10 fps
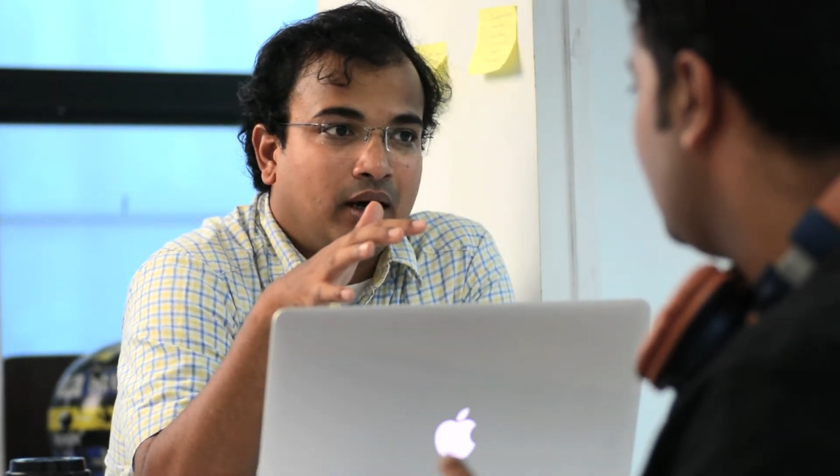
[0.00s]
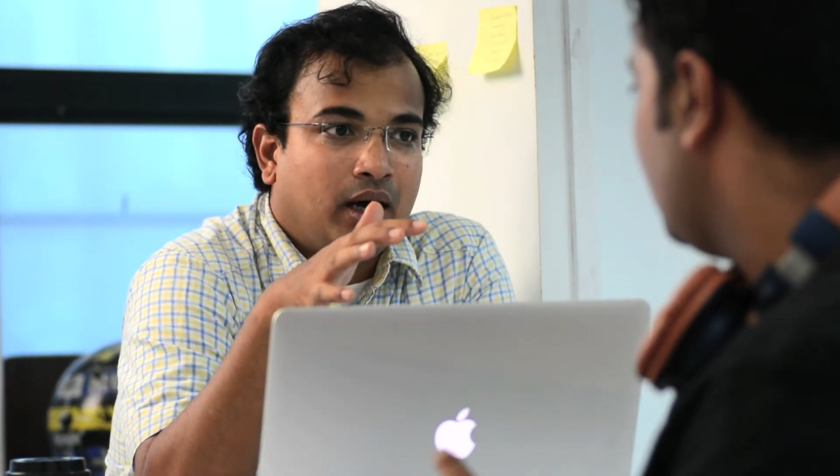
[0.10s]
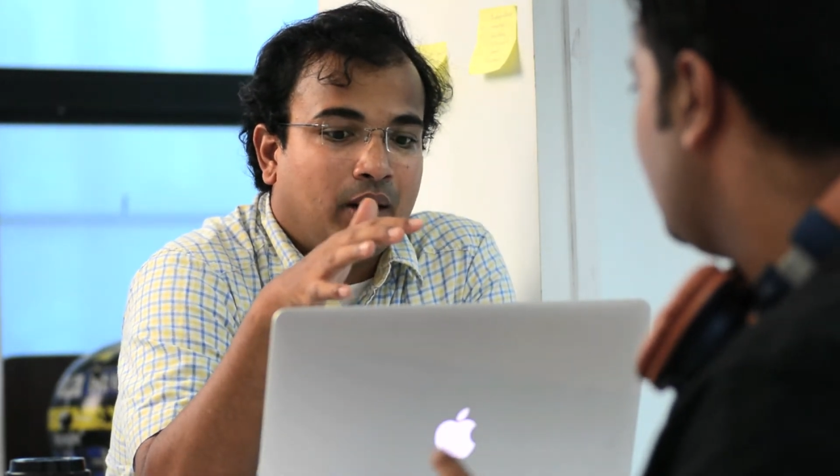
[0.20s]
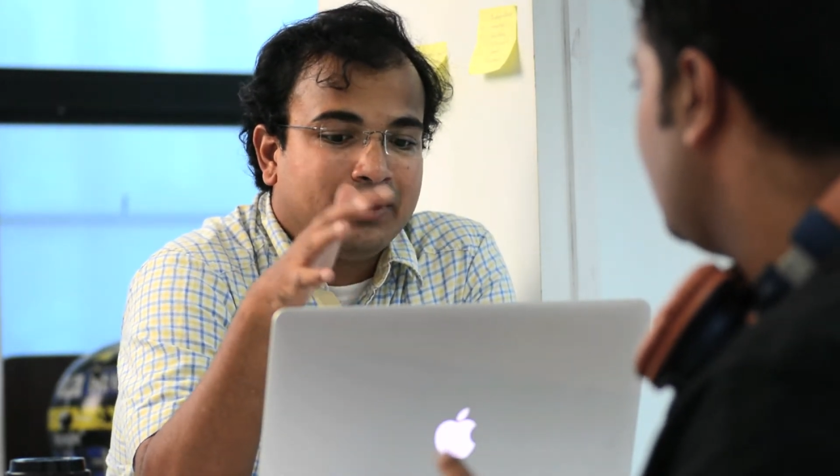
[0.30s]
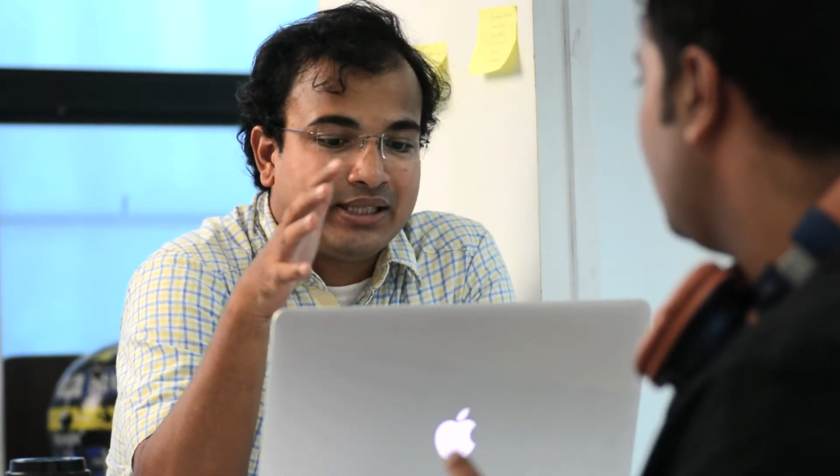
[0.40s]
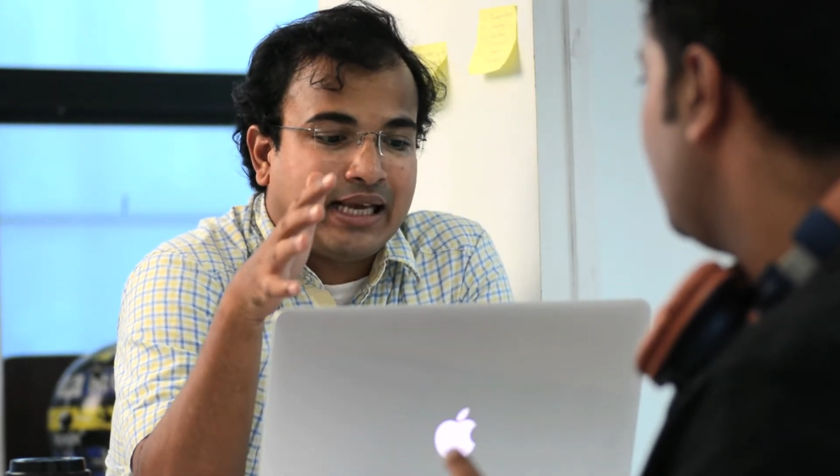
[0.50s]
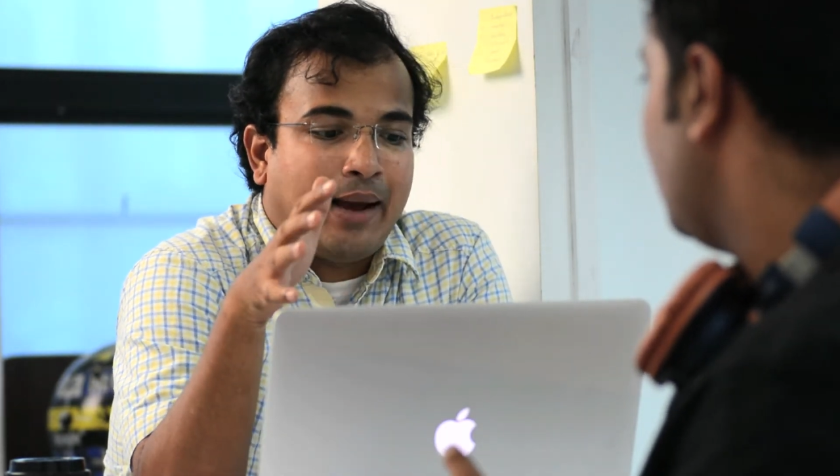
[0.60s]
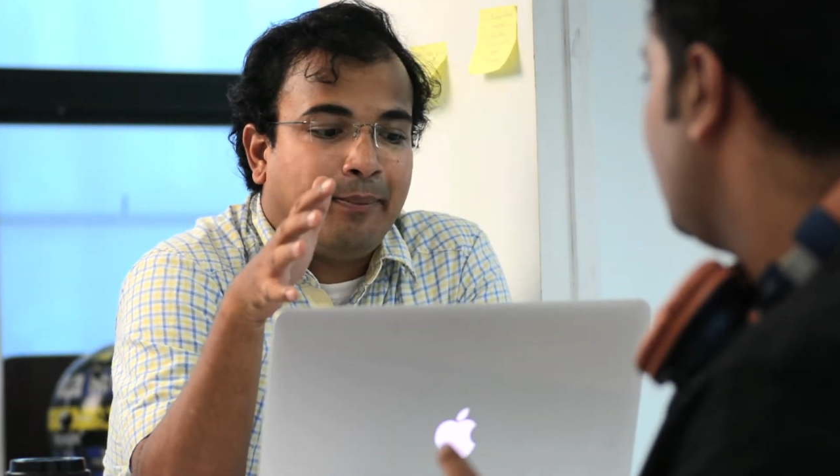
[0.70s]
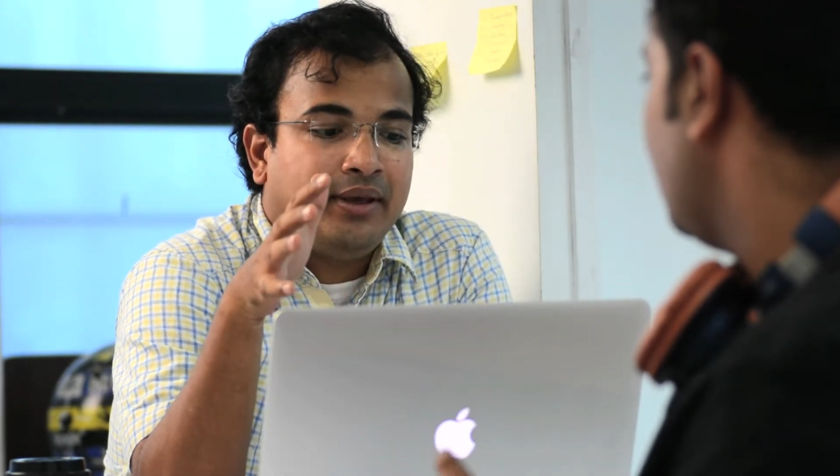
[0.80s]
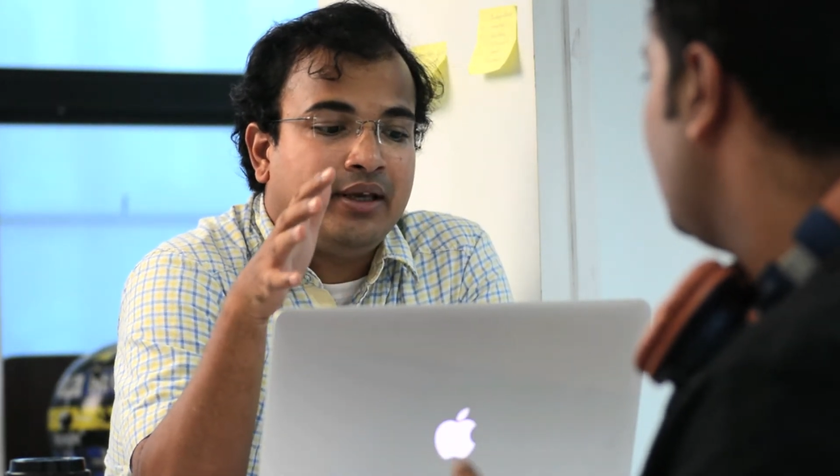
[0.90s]
uh, which is
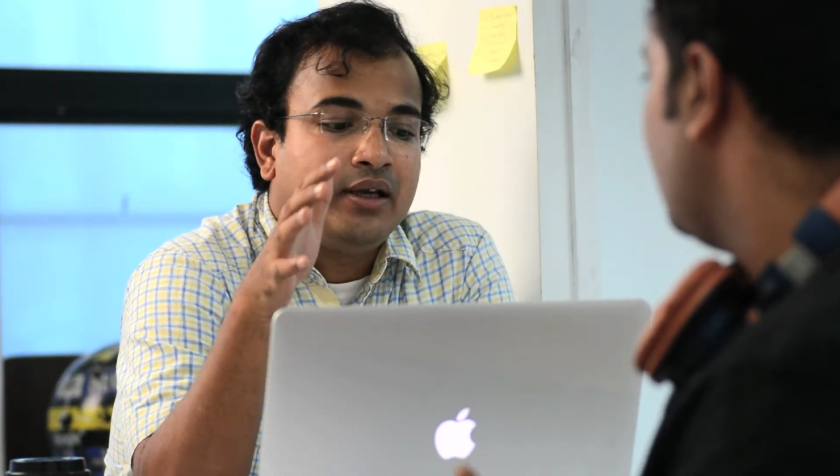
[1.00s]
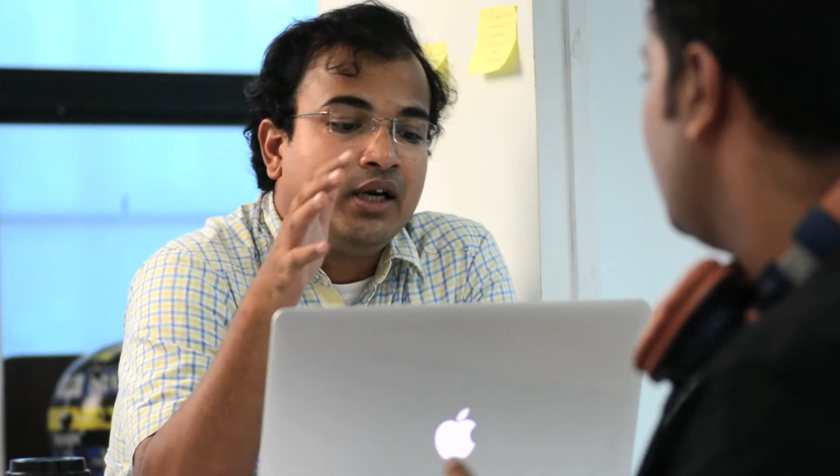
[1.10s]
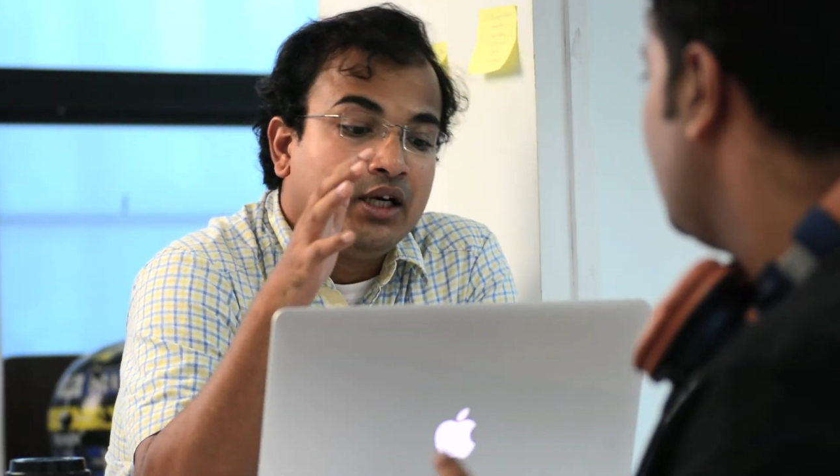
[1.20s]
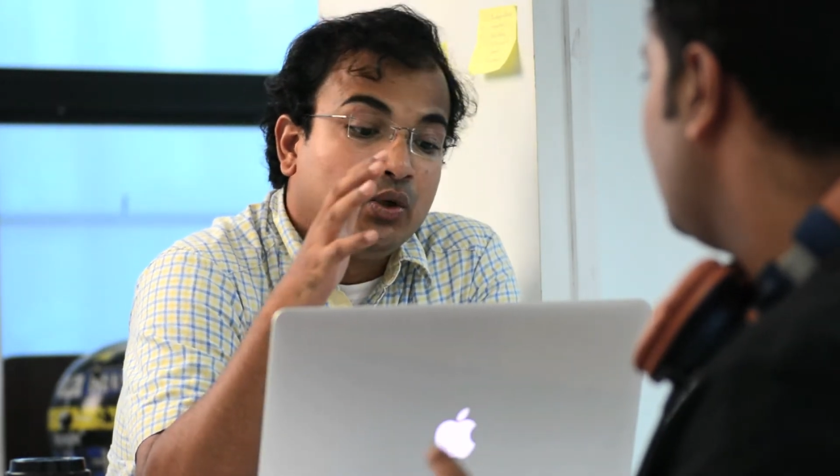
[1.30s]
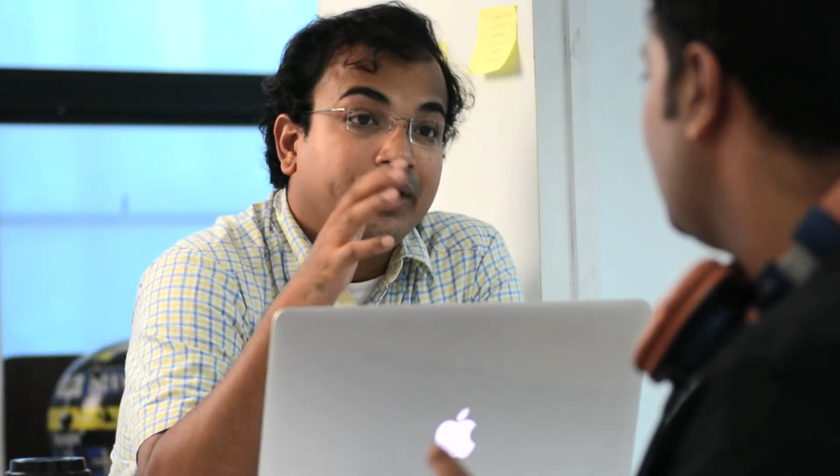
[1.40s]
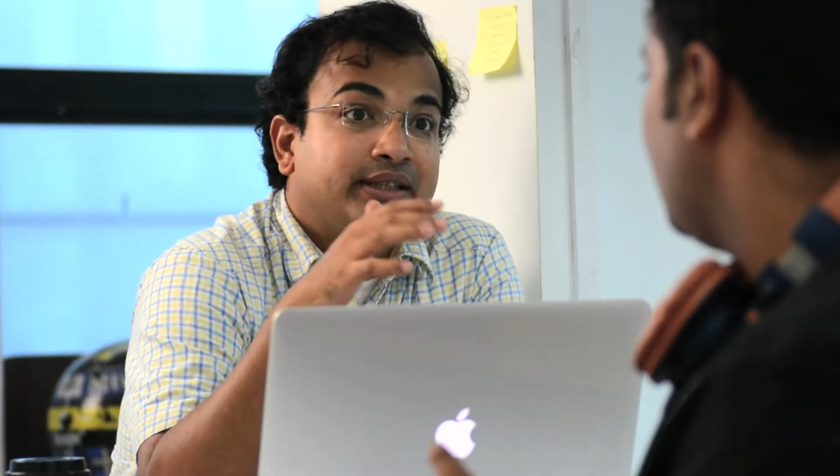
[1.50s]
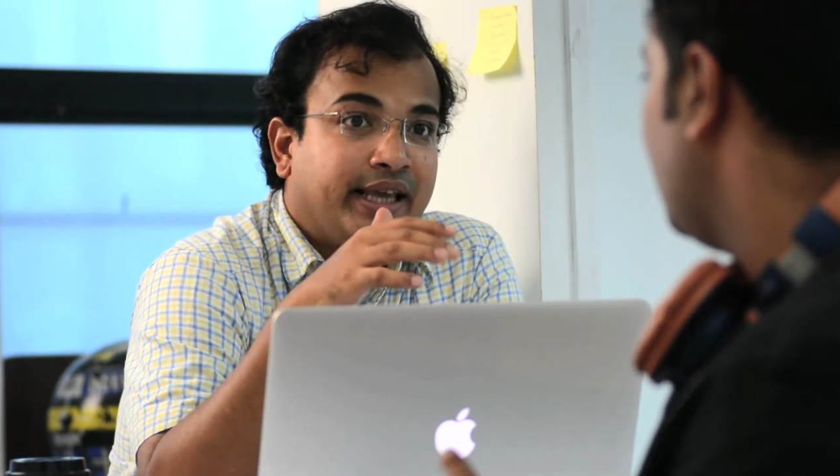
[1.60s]
happy doing